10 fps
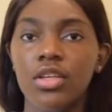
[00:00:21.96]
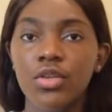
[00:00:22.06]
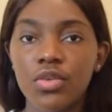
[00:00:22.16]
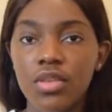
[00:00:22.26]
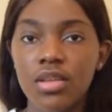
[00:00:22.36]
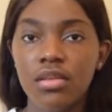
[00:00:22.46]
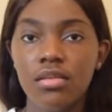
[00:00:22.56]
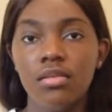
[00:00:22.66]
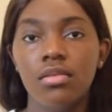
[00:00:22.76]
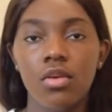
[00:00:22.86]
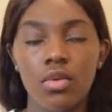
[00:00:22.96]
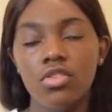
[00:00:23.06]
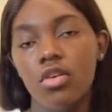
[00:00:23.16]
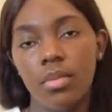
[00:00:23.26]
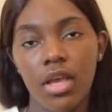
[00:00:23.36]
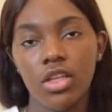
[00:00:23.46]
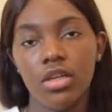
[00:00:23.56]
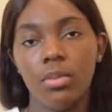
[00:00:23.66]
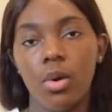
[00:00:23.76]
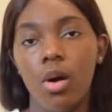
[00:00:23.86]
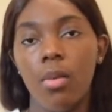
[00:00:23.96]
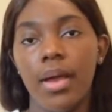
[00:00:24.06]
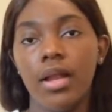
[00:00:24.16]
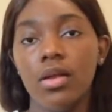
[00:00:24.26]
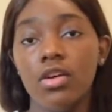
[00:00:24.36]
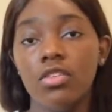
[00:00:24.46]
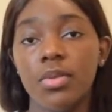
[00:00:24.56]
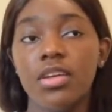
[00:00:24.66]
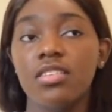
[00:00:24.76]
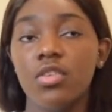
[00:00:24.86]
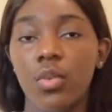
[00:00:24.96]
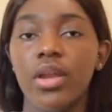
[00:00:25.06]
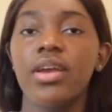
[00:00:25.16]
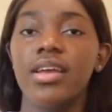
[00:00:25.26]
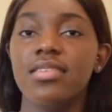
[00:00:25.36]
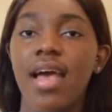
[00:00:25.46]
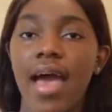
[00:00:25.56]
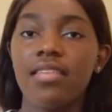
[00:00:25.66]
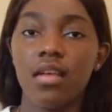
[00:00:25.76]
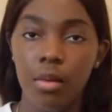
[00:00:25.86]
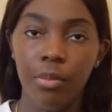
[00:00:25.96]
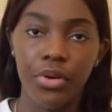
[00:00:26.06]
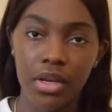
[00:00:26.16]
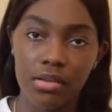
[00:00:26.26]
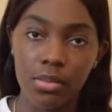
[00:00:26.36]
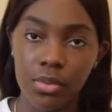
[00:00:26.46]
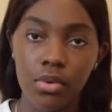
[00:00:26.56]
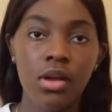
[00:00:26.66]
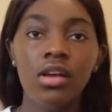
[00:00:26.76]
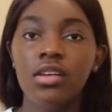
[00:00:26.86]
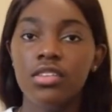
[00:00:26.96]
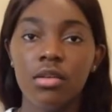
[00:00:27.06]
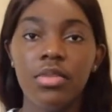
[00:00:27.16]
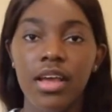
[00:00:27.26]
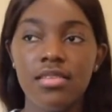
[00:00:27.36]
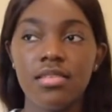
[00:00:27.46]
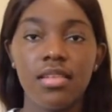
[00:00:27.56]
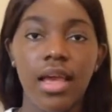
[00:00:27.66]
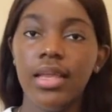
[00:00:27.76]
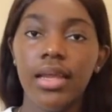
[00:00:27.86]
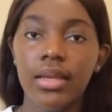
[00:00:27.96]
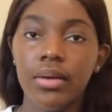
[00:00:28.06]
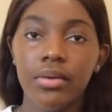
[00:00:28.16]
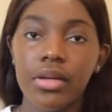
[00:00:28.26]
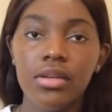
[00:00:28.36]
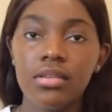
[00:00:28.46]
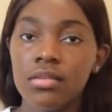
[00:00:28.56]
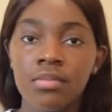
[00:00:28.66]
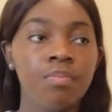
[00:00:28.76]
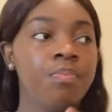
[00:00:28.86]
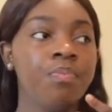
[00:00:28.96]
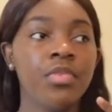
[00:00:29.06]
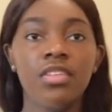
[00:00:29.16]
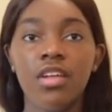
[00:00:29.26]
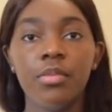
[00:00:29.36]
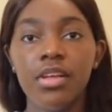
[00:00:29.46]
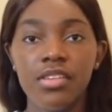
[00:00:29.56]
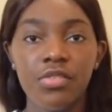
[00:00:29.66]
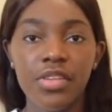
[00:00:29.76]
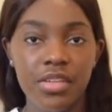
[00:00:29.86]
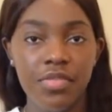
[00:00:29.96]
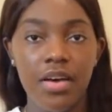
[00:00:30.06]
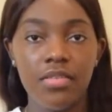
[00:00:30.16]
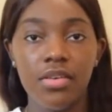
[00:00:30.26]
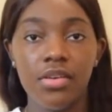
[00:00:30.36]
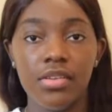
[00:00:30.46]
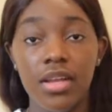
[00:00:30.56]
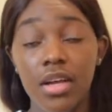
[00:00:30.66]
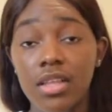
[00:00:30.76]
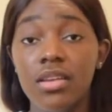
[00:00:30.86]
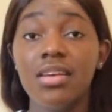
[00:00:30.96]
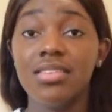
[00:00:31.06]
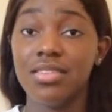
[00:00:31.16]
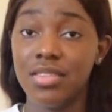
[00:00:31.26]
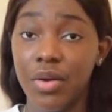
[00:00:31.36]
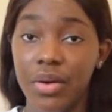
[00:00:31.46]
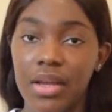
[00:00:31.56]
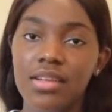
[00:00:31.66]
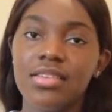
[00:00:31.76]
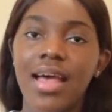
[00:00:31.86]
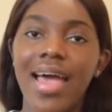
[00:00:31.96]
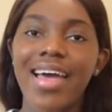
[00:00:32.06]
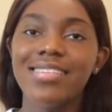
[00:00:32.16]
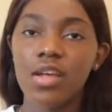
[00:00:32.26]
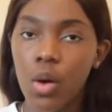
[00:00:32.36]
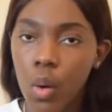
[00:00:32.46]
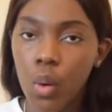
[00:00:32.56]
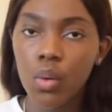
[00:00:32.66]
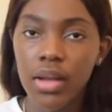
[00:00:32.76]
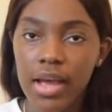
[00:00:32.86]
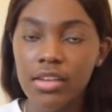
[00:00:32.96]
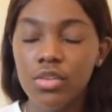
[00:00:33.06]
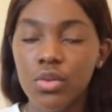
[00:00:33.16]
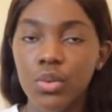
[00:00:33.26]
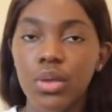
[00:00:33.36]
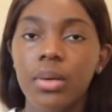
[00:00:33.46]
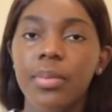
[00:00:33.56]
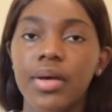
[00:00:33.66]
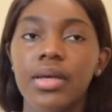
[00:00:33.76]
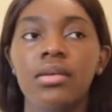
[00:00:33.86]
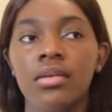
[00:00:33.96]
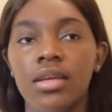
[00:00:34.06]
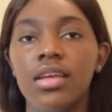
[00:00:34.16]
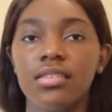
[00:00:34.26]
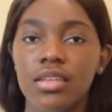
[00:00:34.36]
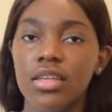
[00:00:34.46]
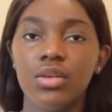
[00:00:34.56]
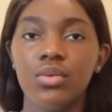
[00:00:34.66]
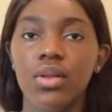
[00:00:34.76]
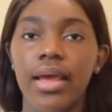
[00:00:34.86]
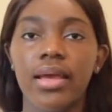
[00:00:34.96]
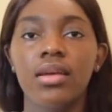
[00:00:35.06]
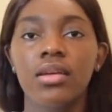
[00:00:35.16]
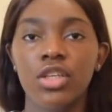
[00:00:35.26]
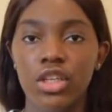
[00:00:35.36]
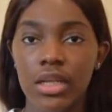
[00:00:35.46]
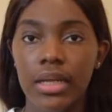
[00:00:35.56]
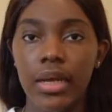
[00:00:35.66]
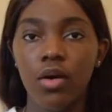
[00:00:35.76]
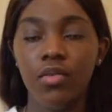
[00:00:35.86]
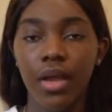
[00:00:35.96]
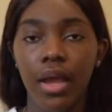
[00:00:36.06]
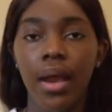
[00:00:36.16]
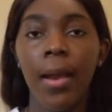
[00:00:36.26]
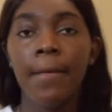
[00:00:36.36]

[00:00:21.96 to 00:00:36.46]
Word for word: Houston, no one told me I should have brought all my clothes because the weather is as unpredictable. Some days it's 88 degrees, some days it's 55 degrees, and other days it's 30. It's not as cold as New York, but it gets a little like chilly over here.